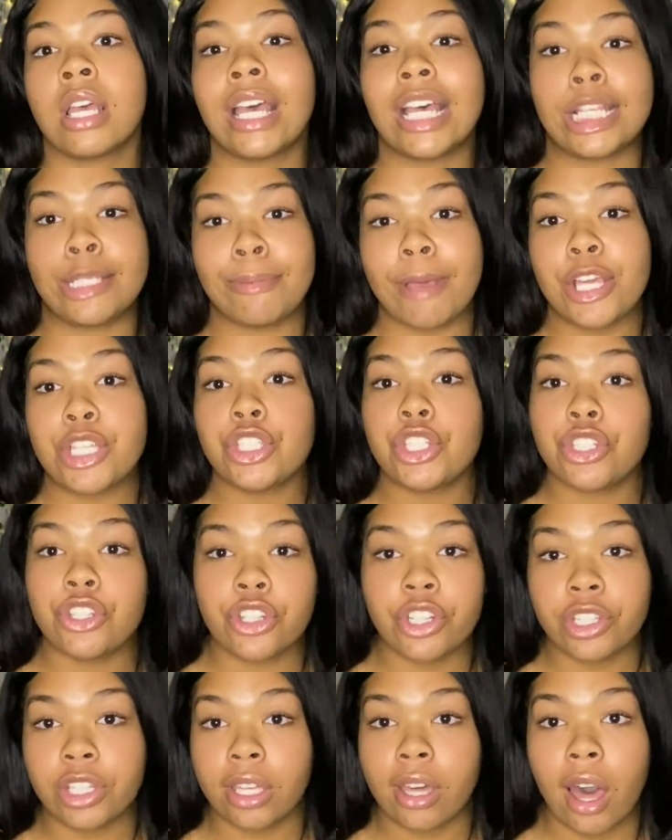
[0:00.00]
especially
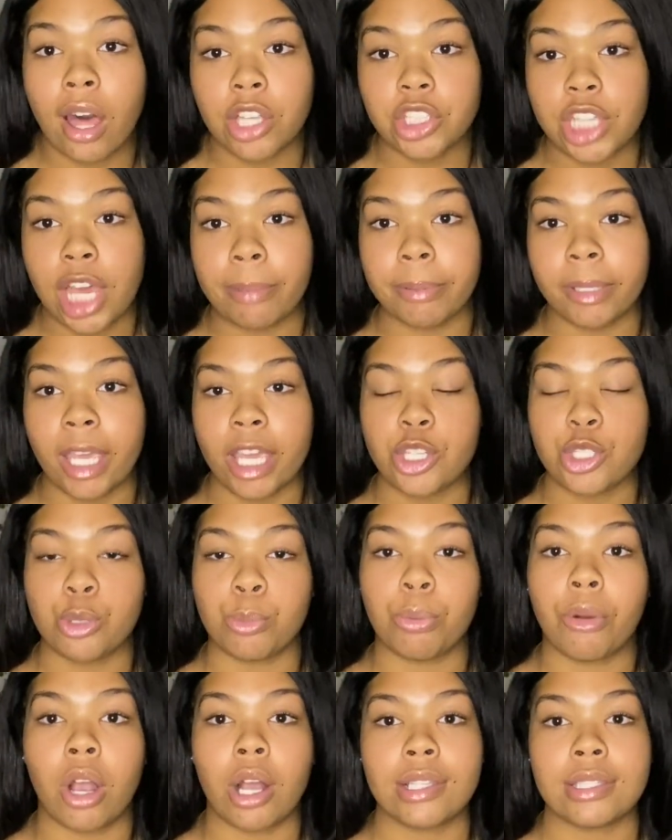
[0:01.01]
during the college application
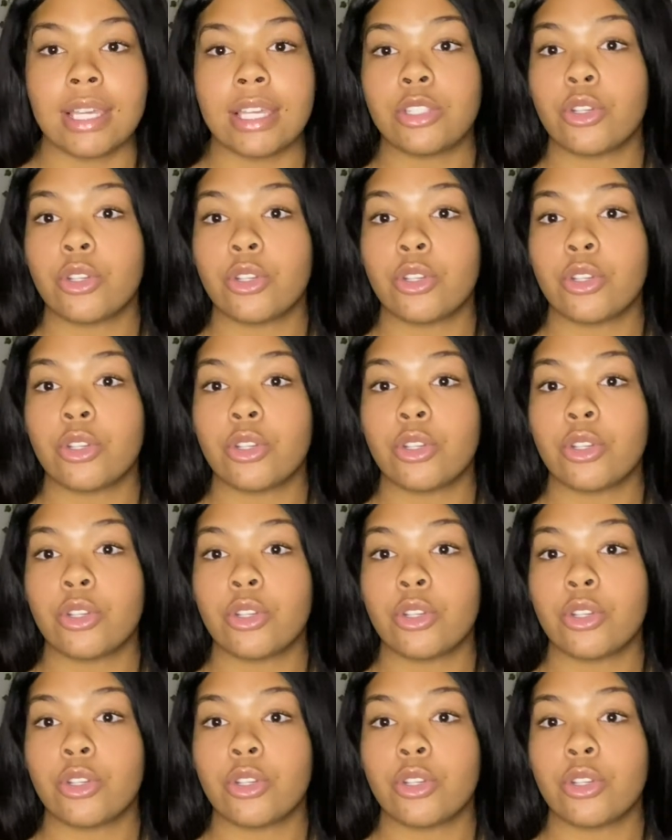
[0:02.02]
process